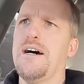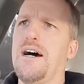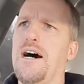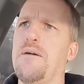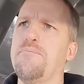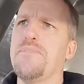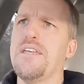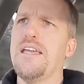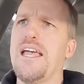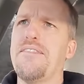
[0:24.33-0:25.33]

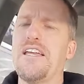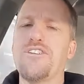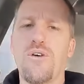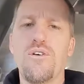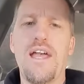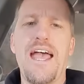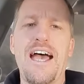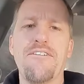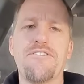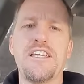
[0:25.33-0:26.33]
Um, and they don't
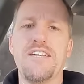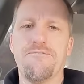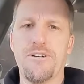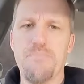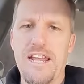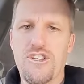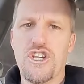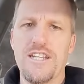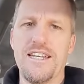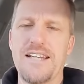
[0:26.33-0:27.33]
have the
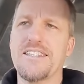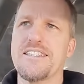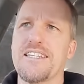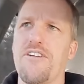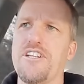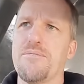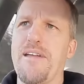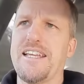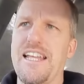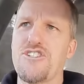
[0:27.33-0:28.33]
information necessary to
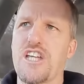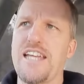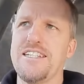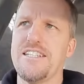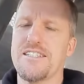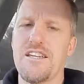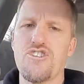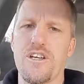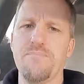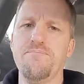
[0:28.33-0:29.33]
make an educated
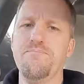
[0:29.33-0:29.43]
decision